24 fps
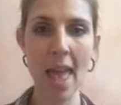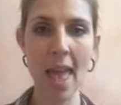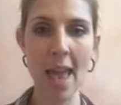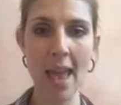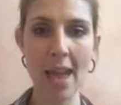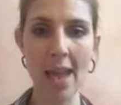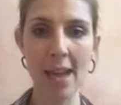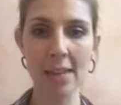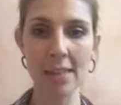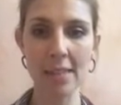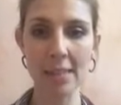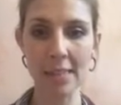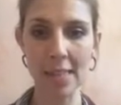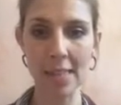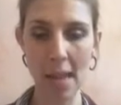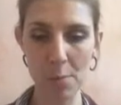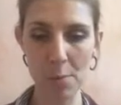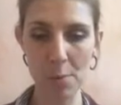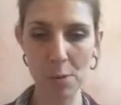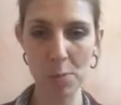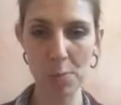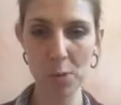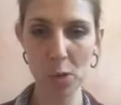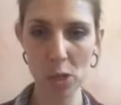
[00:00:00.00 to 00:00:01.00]
and
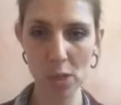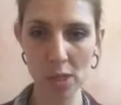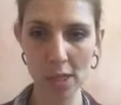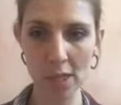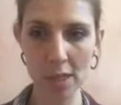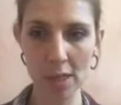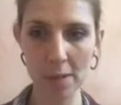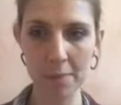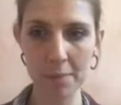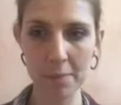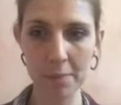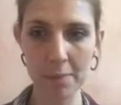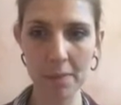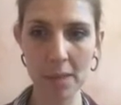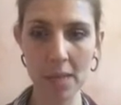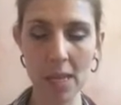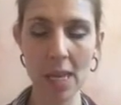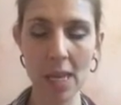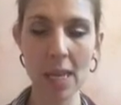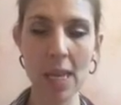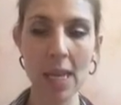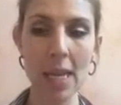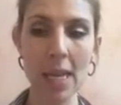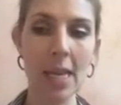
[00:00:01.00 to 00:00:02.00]
cyberbullying.
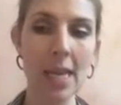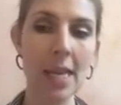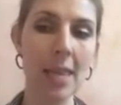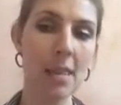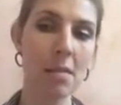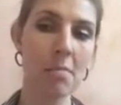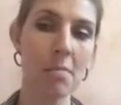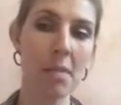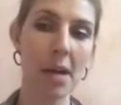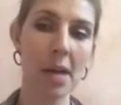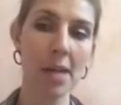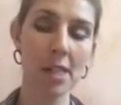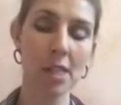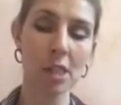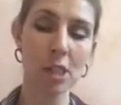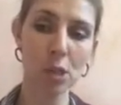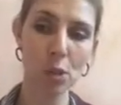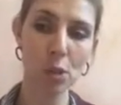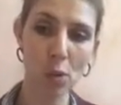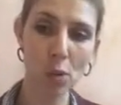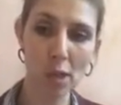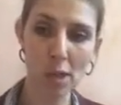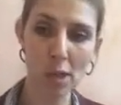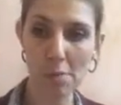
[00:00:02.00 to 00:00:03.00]
In the
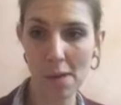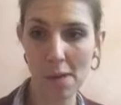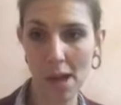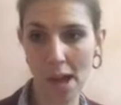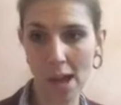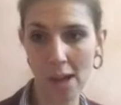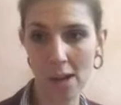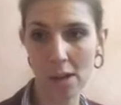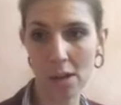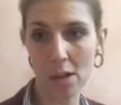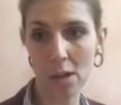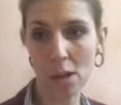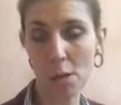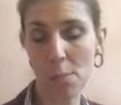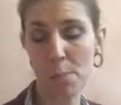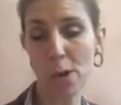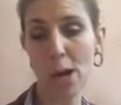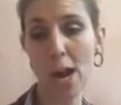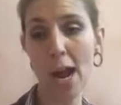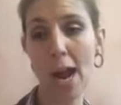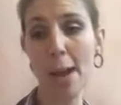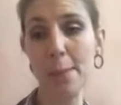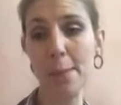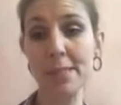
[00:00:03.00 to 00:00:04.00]
Montessori model,
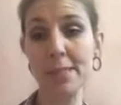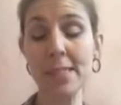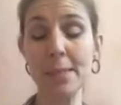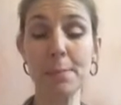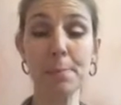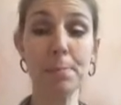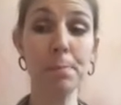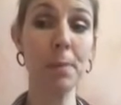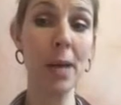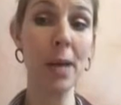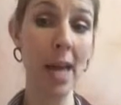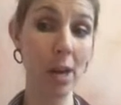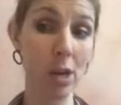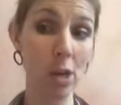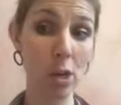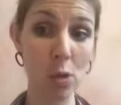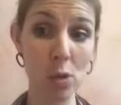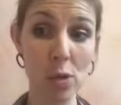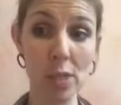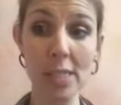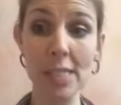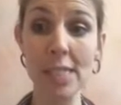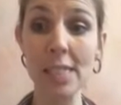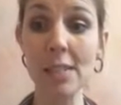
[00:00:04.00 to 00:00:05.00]
perhaps a better
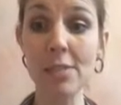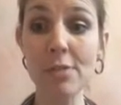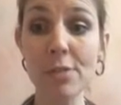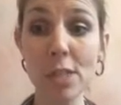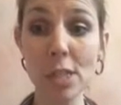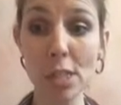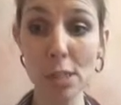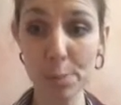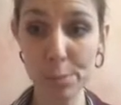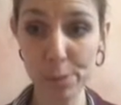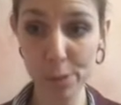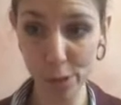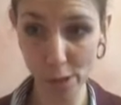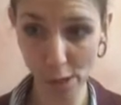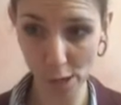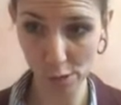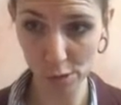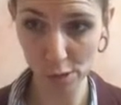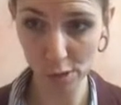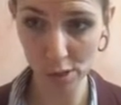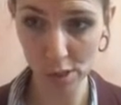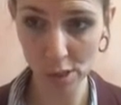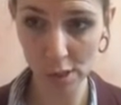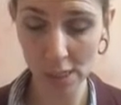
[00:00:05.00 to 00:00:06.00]
or different
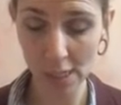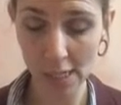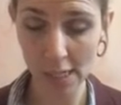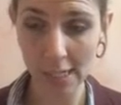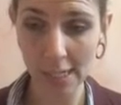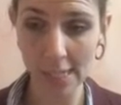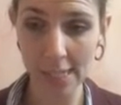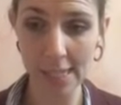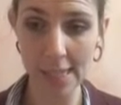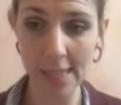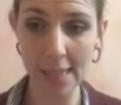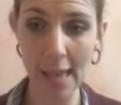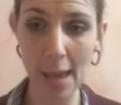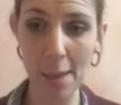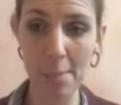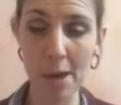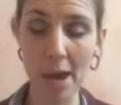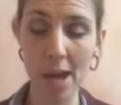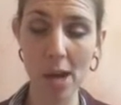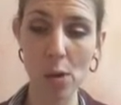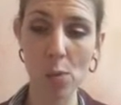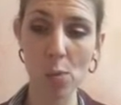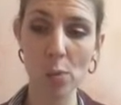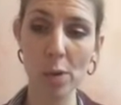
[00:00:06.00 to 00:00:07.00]
approach in that
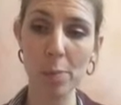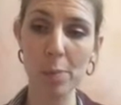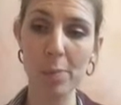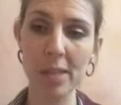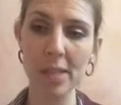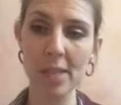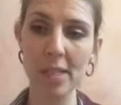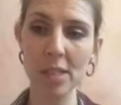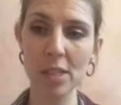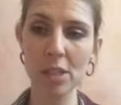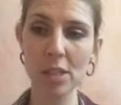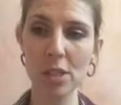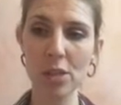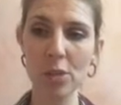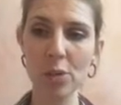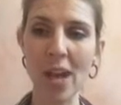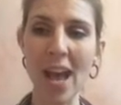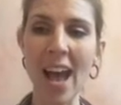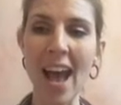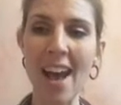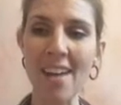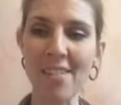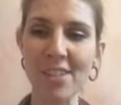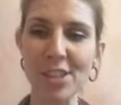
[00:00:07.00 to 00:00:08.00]
model would be to
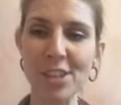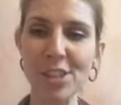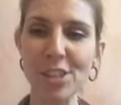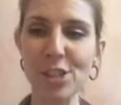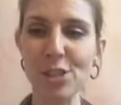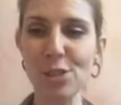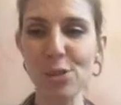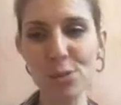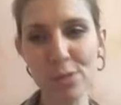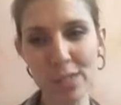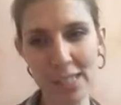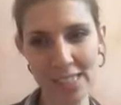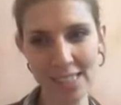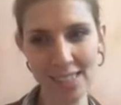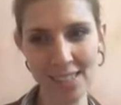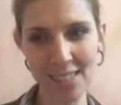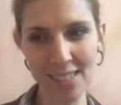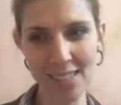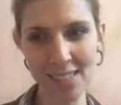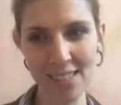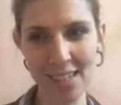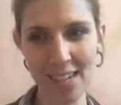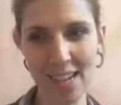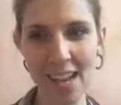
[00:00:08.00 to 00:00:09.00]
have a
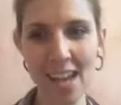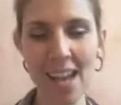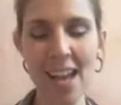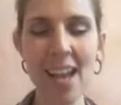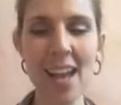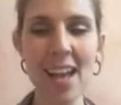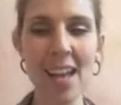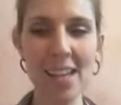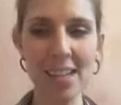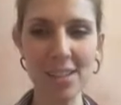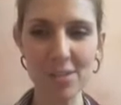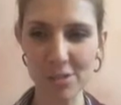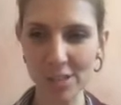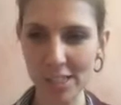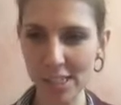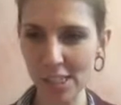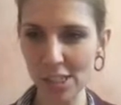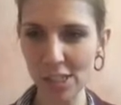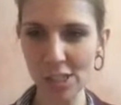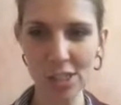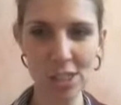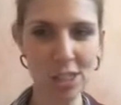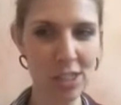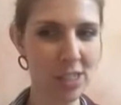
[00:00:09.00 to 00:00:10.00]
student
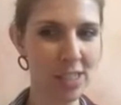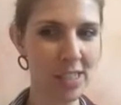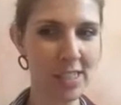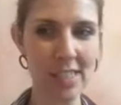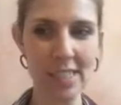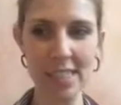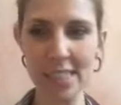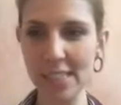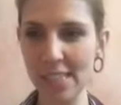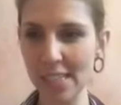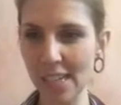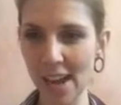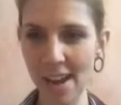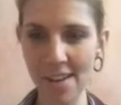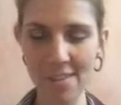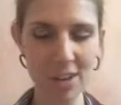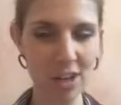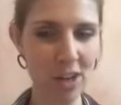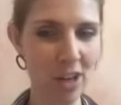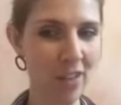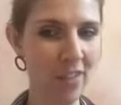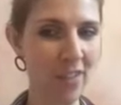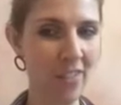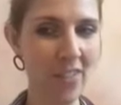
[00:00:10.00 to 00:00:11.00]
research,
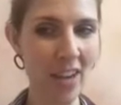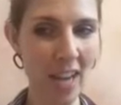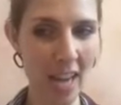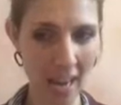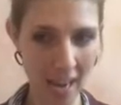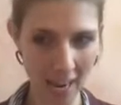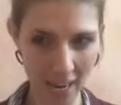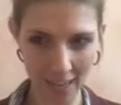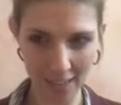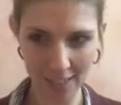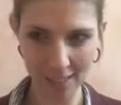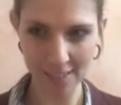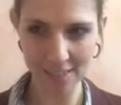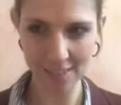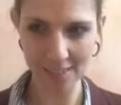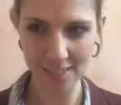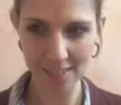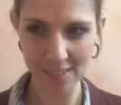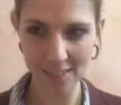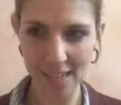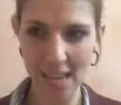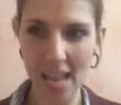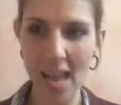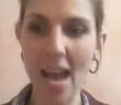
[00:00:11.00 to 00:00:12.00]
discover, find
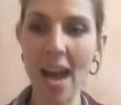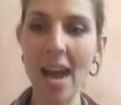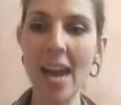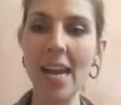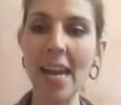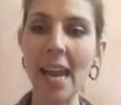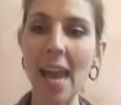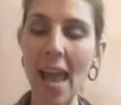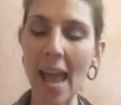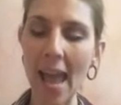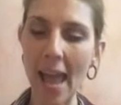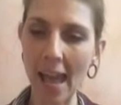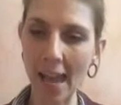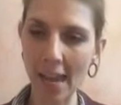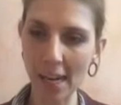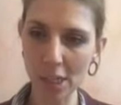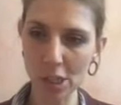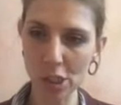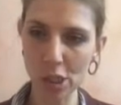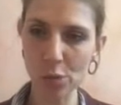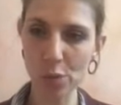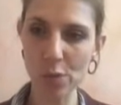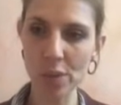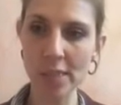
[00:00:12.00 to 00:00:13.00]
an
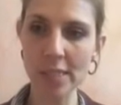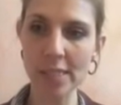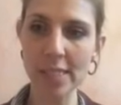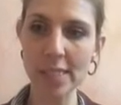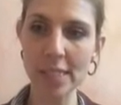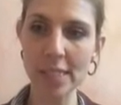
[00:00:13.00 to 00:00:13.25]
actual